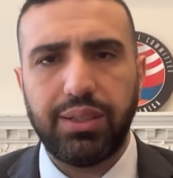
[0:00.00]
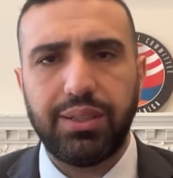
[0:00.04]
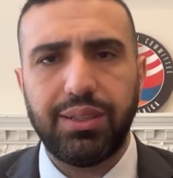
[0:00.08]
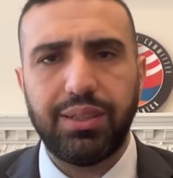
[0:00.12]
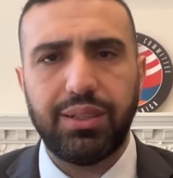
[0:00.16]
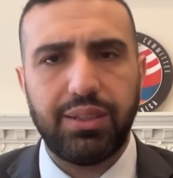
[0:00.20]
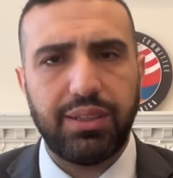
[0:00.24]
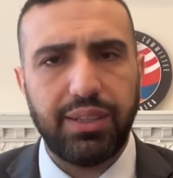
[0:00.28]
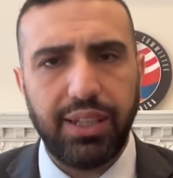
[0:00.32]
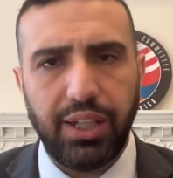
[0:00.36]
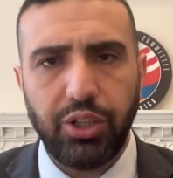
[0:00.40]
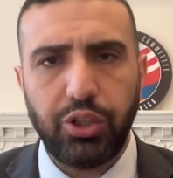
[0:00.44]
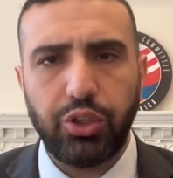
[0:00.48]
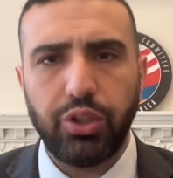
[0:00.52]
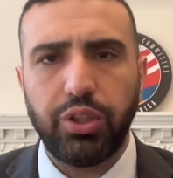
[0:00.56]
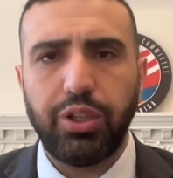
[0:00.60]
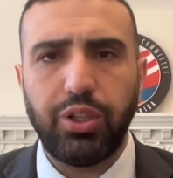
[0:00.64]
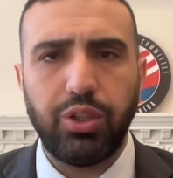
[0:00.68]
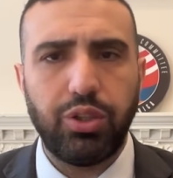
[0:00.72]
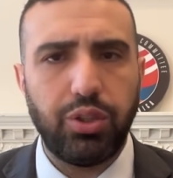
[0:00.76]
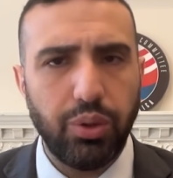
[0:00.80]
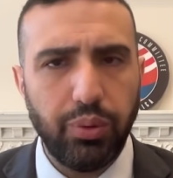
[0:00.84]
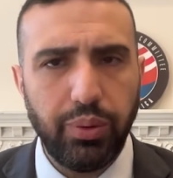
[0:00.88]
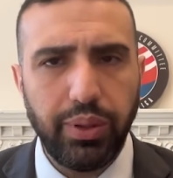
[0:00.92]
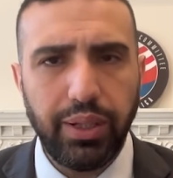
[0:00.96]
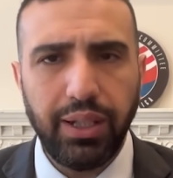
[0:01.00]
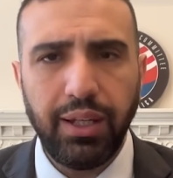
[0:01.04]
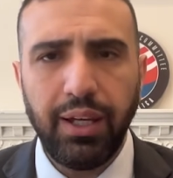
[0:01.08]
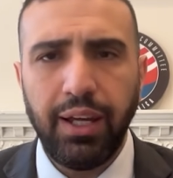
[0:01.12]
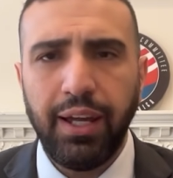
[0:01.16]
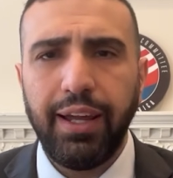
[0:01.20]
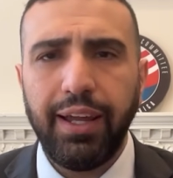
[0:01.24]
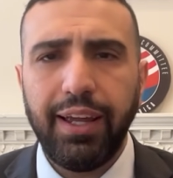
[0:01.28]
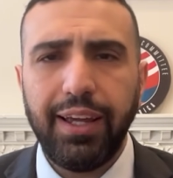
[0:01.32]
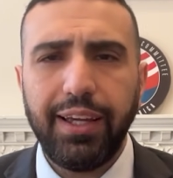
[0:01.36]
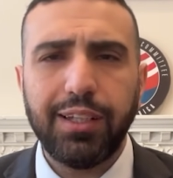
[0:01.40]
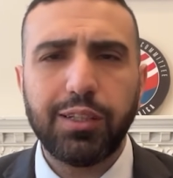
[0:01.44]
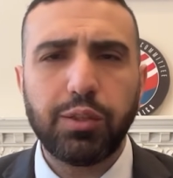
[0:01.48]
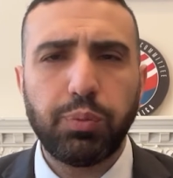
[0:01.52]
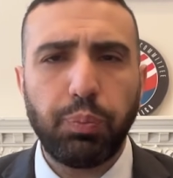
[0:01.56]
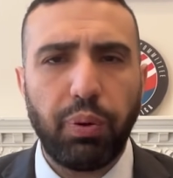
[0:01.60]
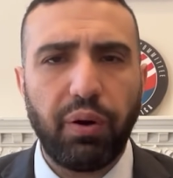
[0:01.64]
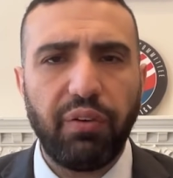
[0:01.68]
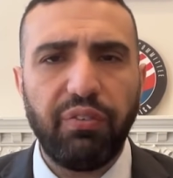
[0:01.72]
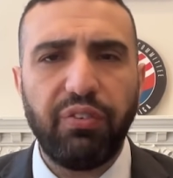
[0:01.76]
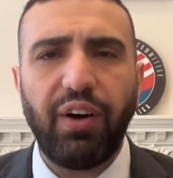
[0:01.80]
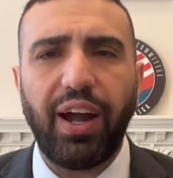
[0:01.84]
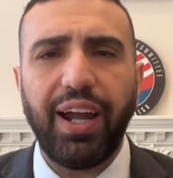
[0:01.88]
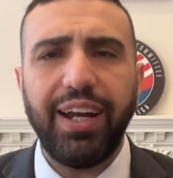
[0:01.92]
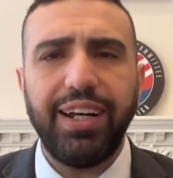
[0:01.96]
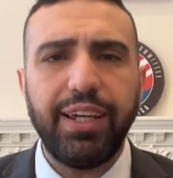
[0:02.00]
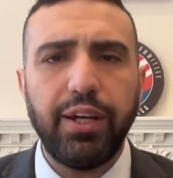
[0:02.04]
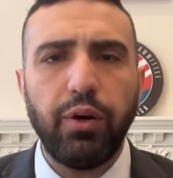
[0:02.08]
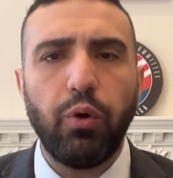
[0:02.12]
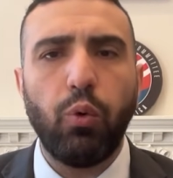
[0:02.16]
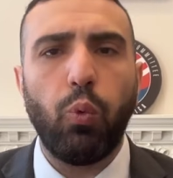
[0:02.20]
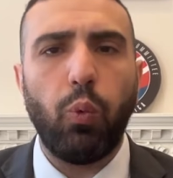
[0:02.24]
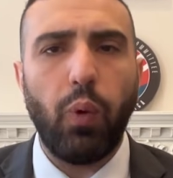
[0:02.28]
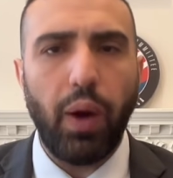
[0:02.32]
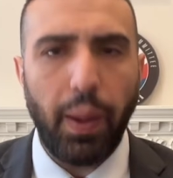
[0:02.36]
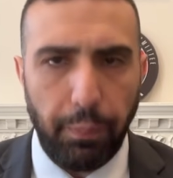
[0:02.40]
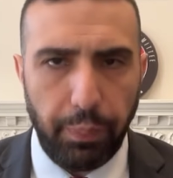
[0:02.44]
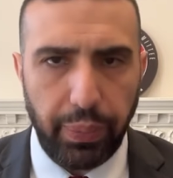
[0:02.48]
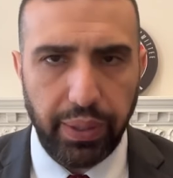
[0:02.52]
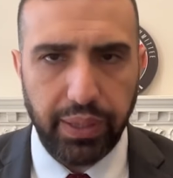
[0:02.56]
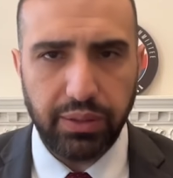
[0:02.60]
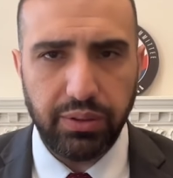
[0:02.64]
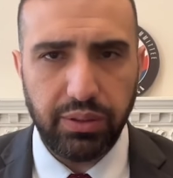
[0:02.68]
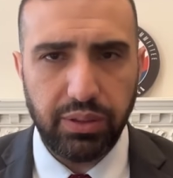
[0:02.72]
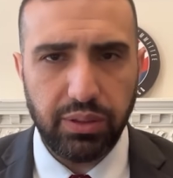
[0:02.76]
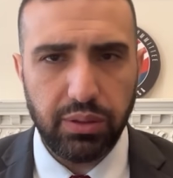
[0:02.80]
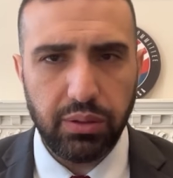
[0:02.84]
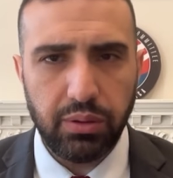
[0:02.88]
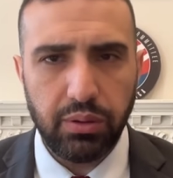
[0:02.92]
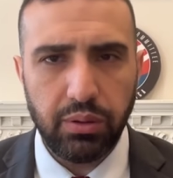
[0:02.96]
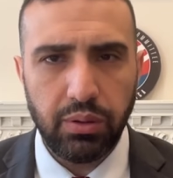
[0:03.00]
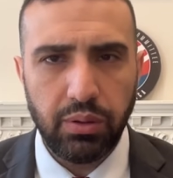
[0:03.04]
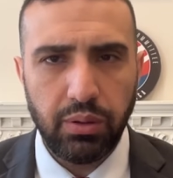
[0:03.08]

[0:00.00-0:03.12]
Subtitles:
is essentially doing is providing weapons